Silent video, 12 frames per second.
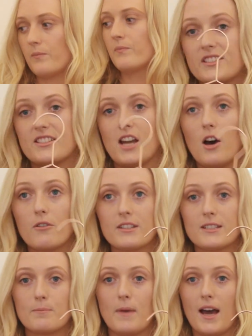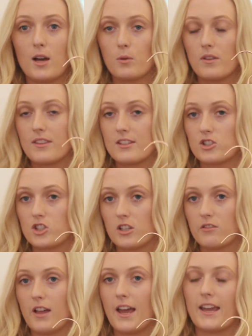You can style this back with a
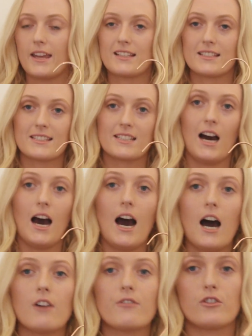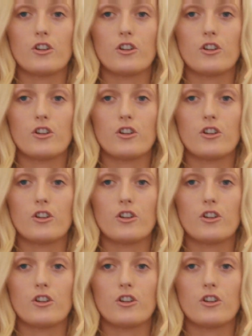gilet, a scarf,